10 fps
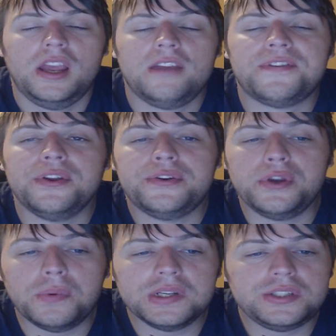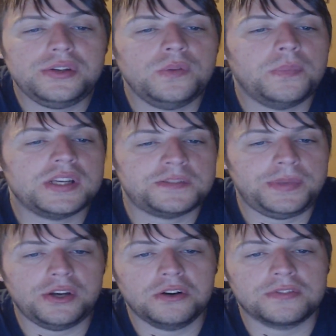If you do want to, you must
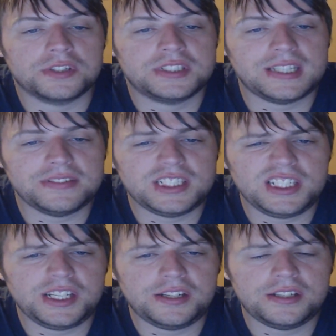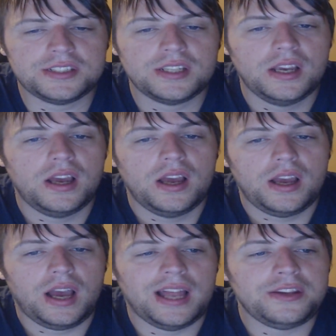be over 17 years
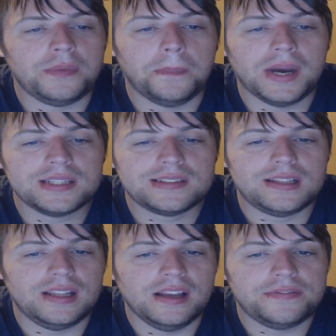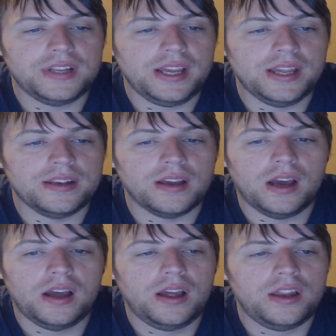and you must live in
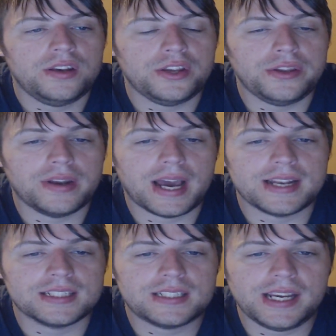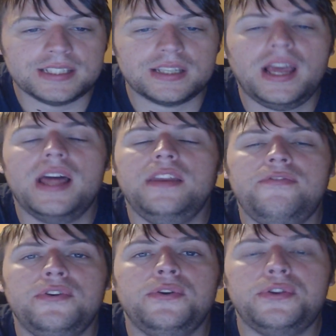the United States. And
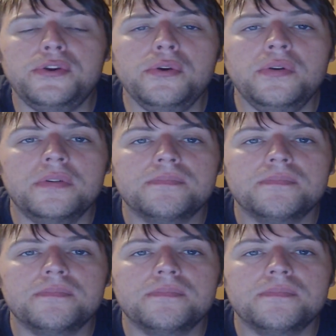if you do